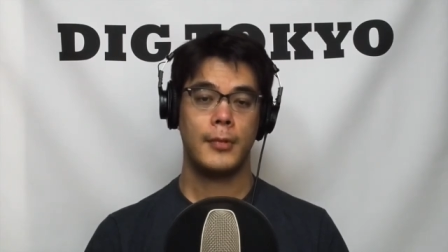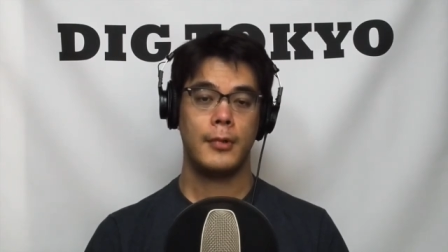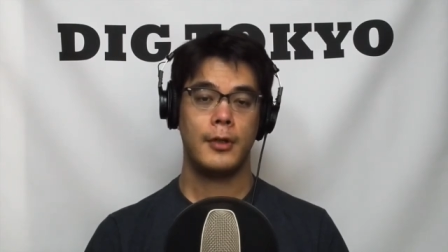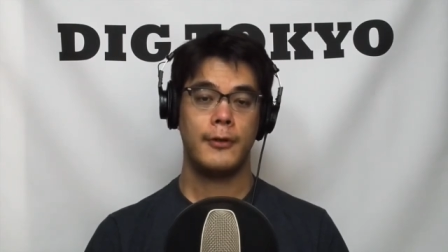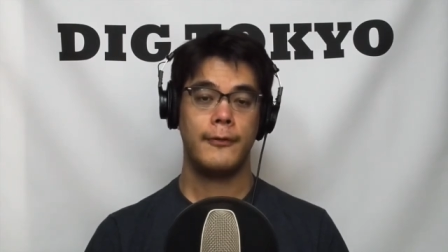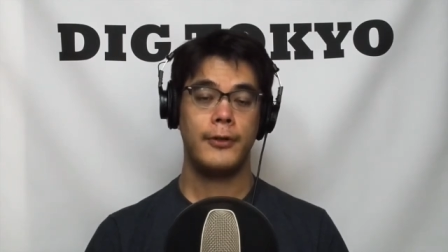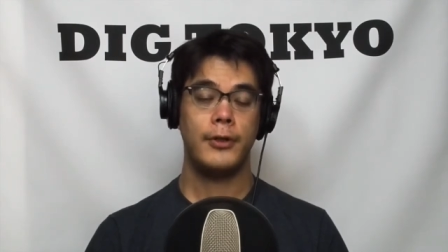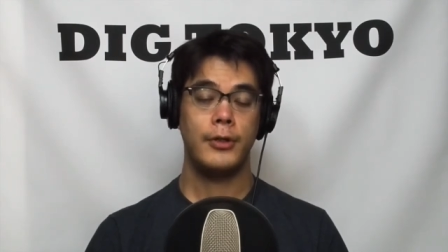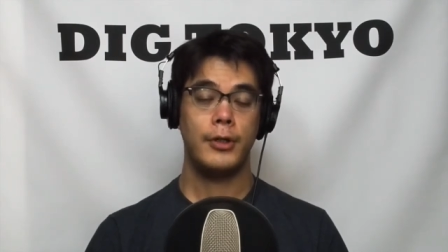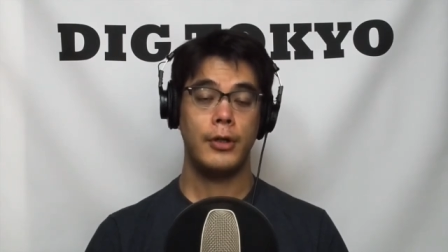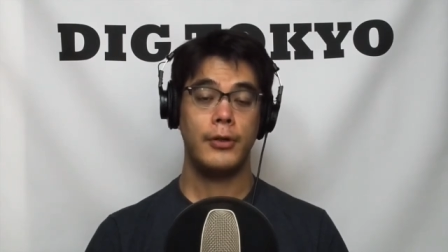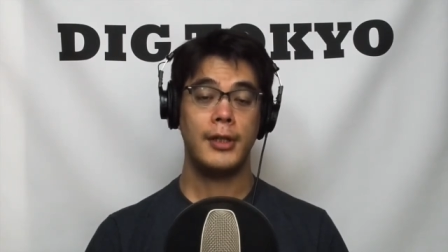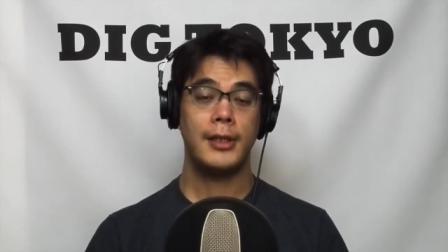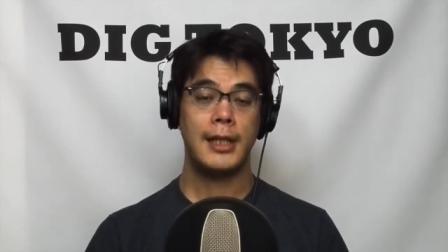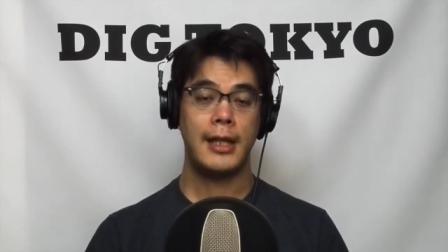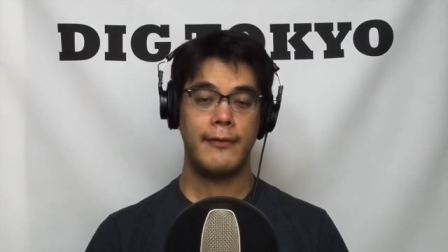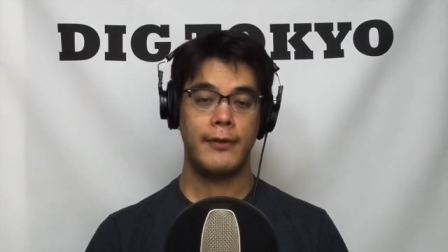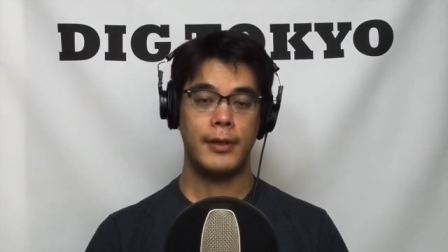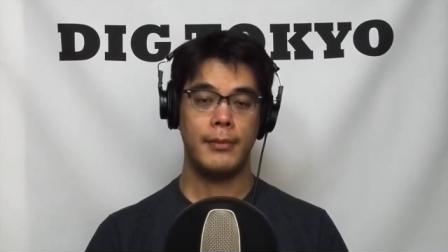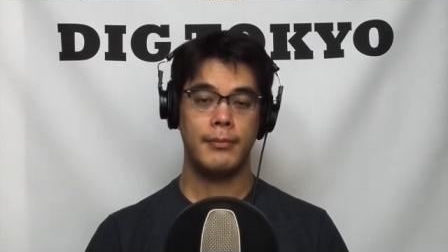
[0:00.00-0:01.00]
Footnote
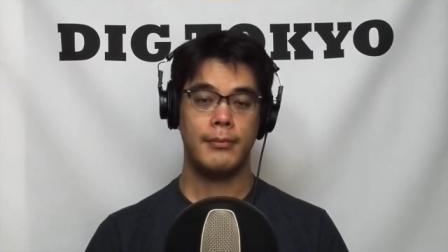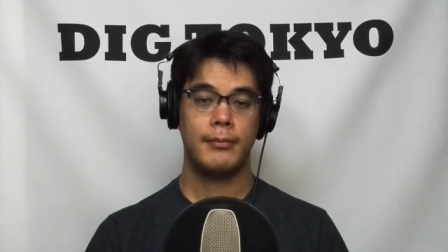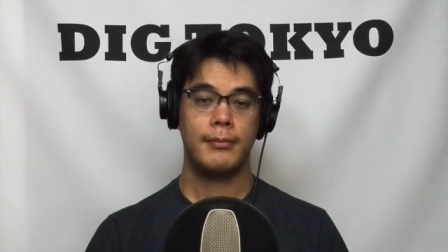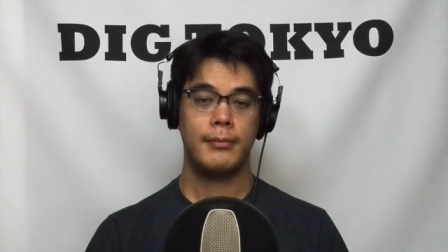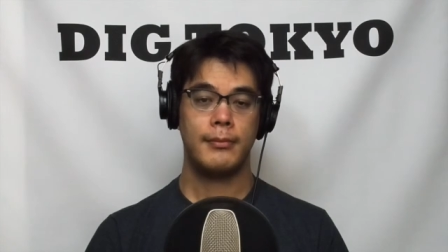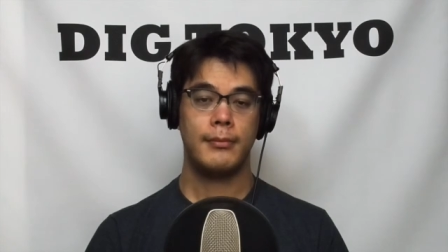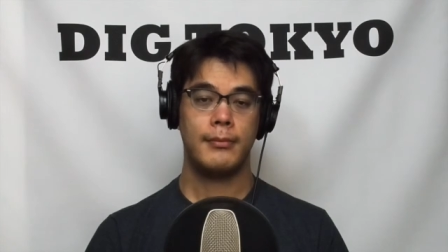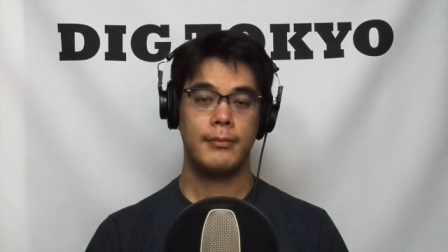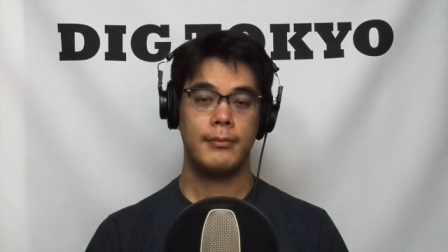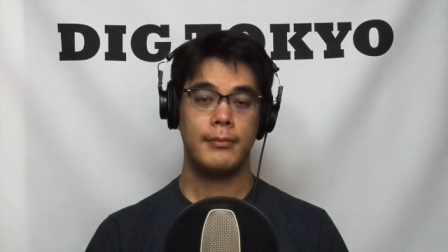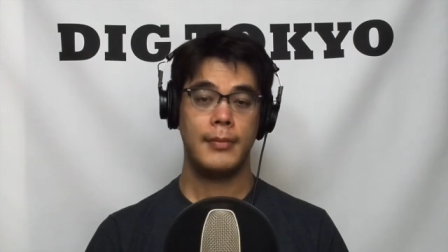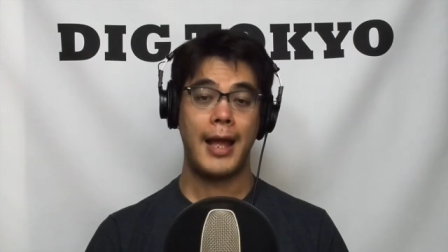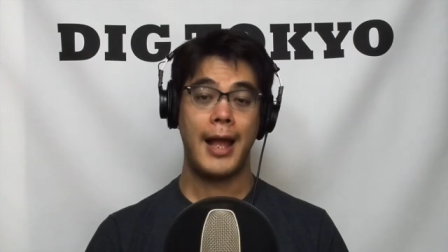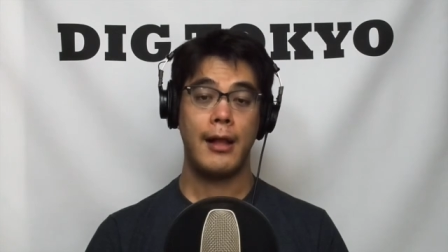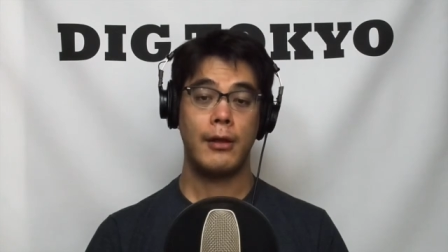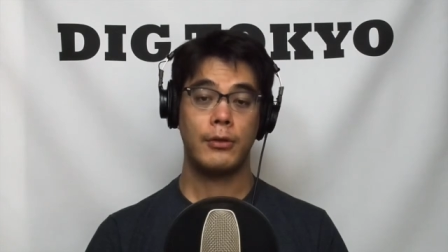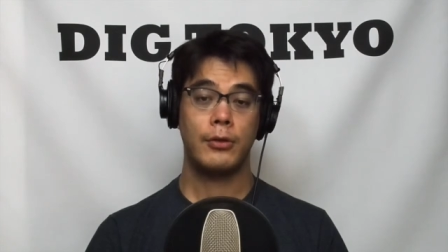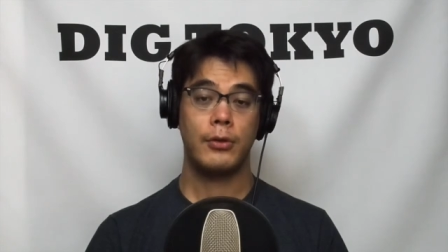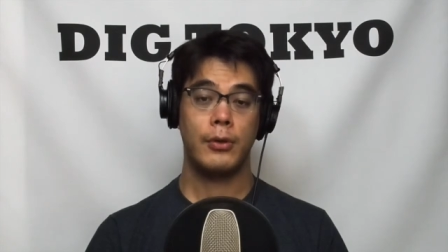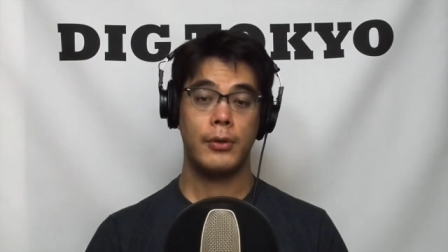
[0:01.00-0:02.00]
11
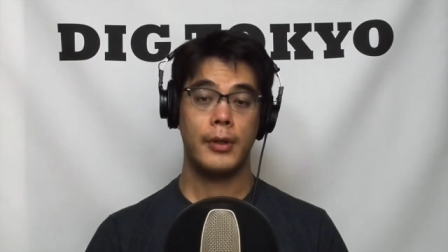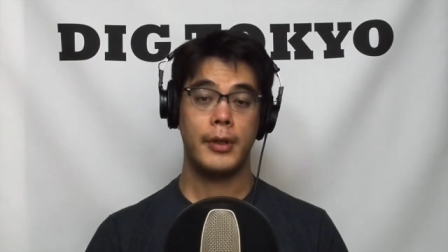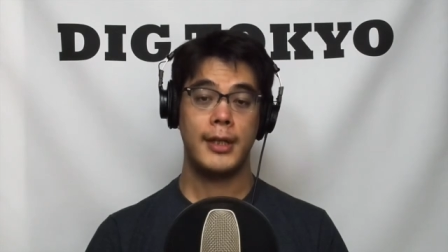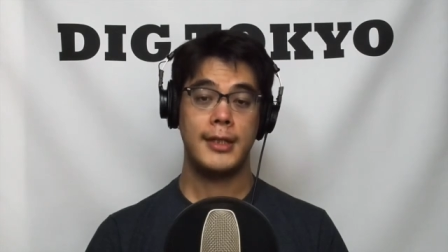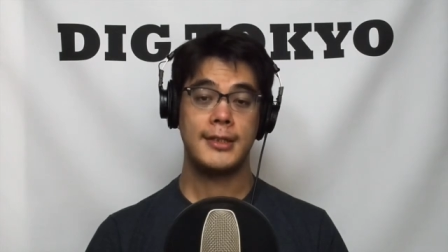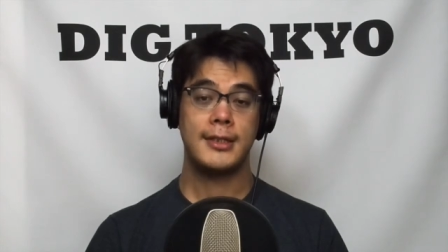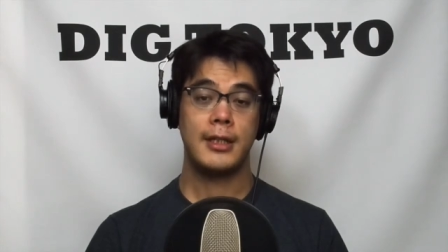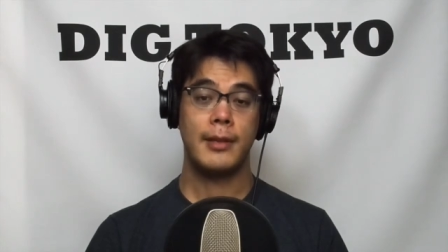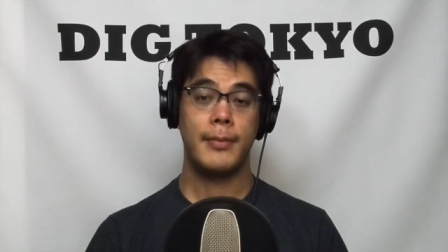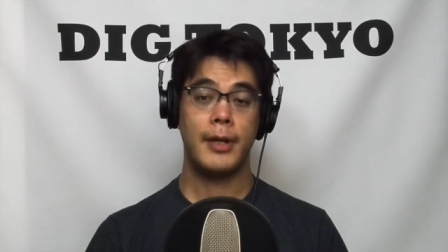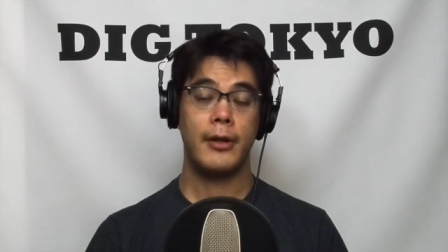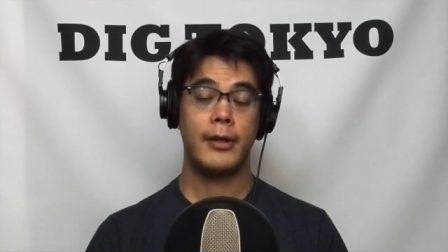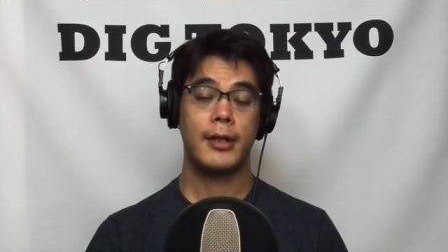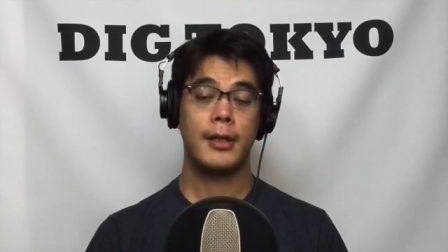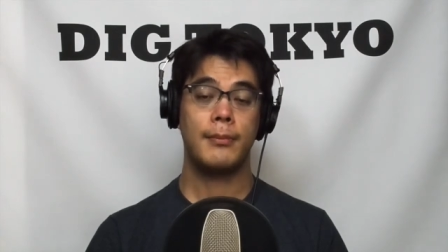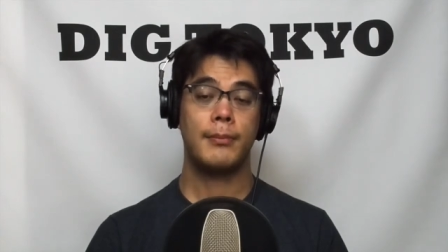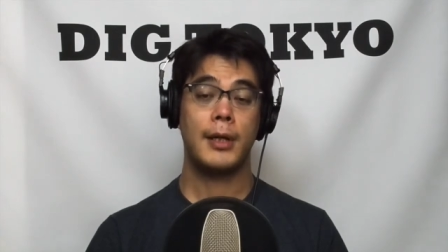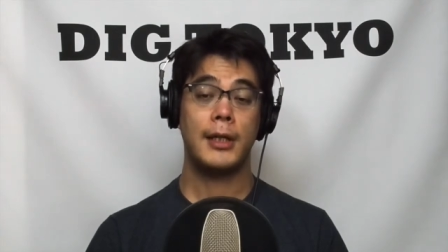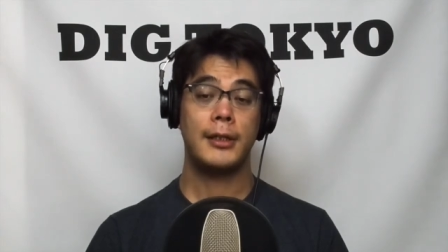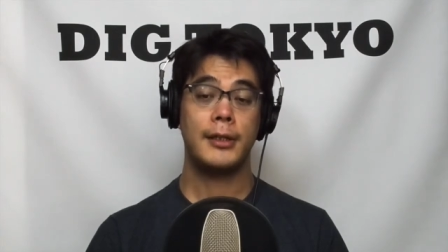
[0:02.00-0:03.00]
Al Gore is an
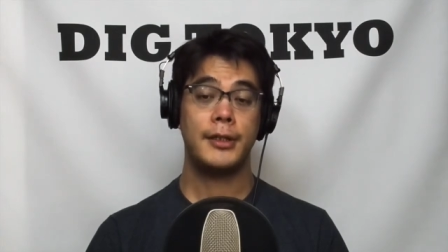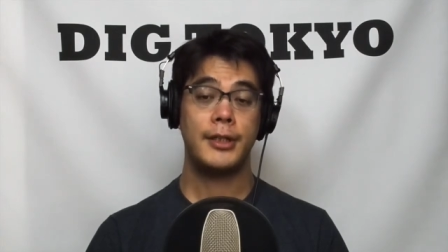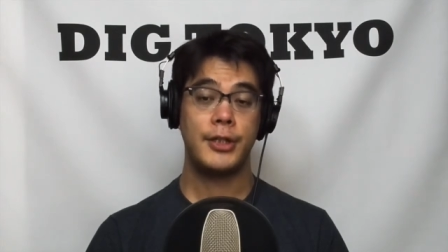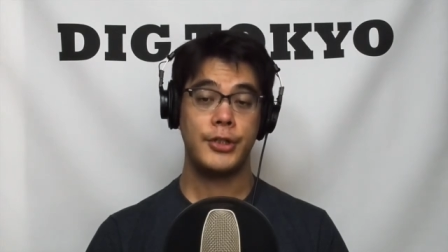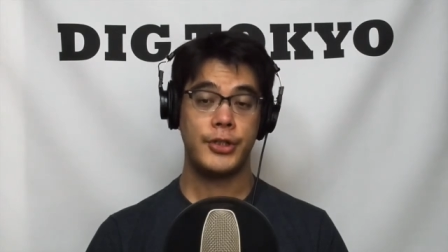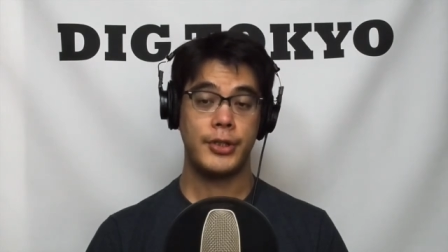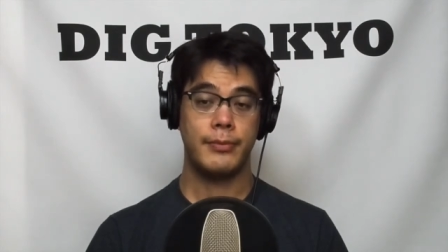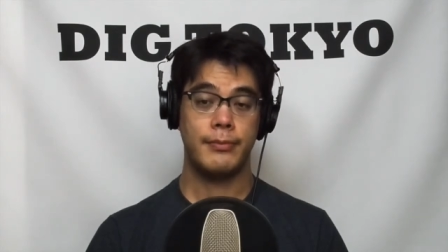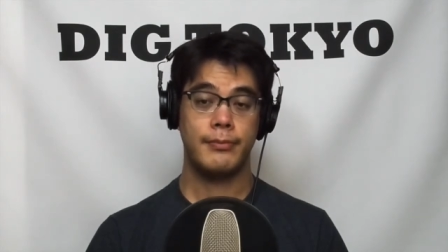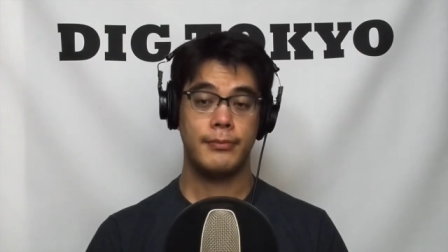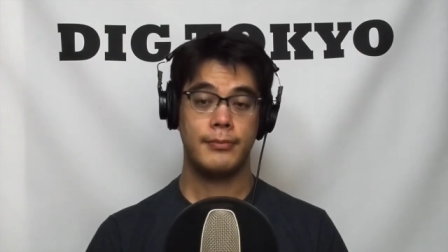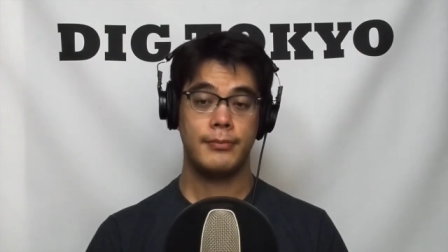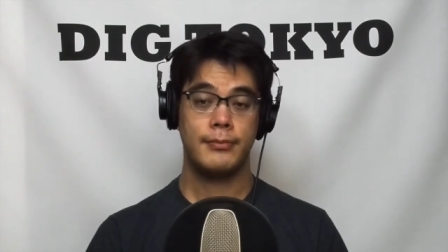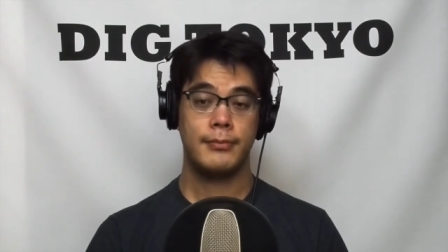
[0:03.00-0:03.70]
American politician.